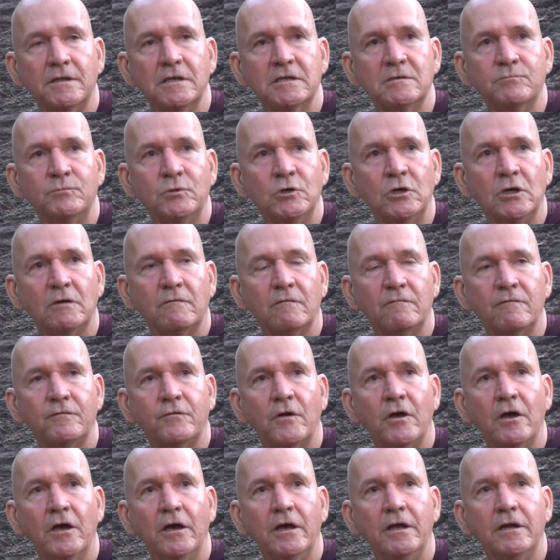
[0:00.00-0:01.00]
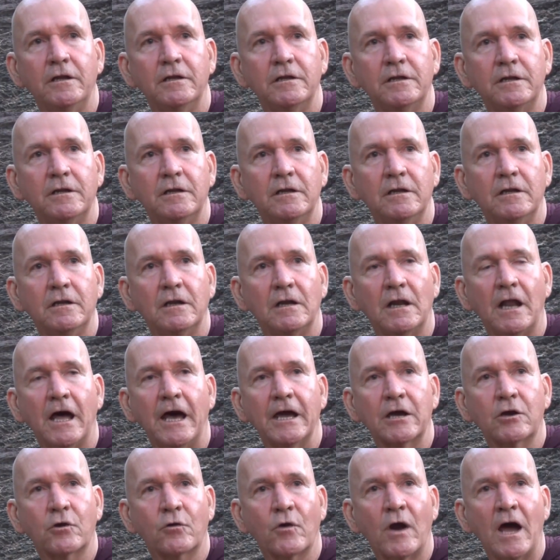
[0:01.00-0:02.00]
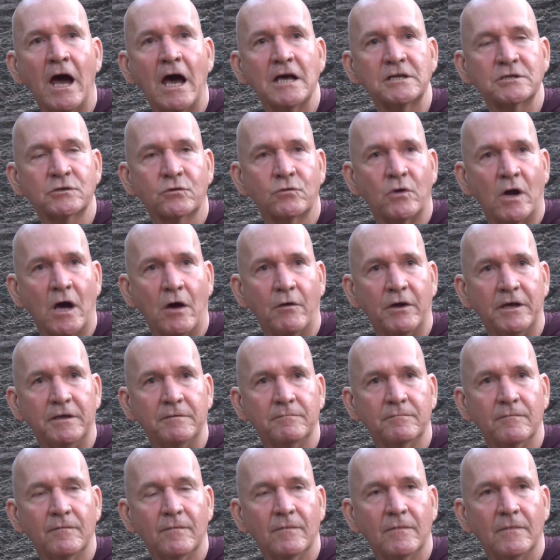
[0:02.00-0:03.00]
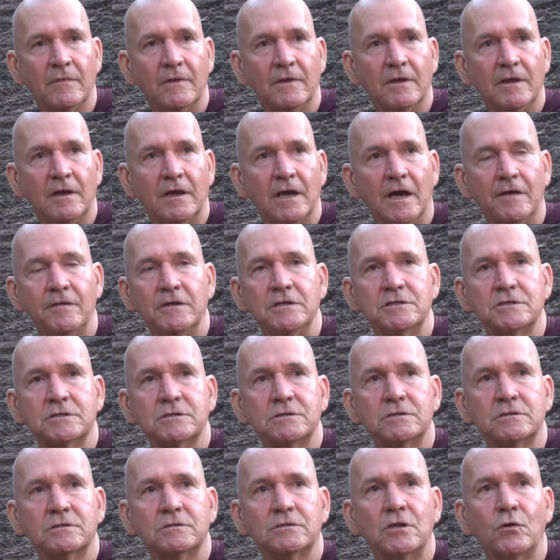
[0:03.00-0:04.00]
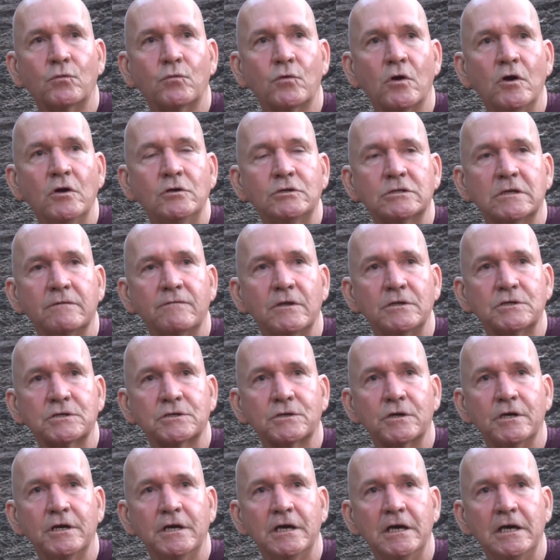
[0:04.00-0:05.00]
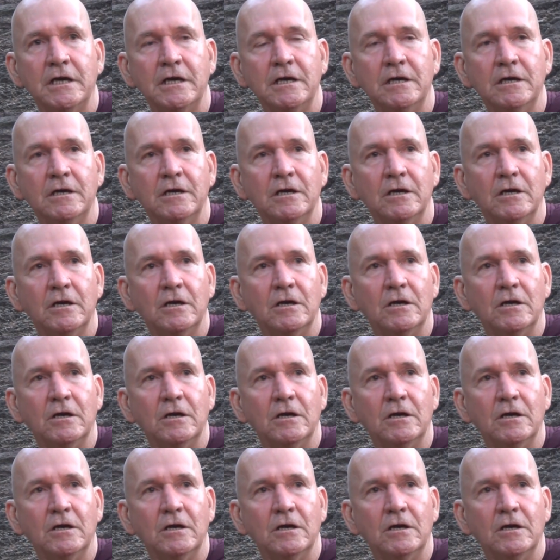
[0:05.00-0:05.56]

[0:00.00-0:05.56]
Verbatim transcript: and this beautiful fern like grass growing. And this, the roots of the tree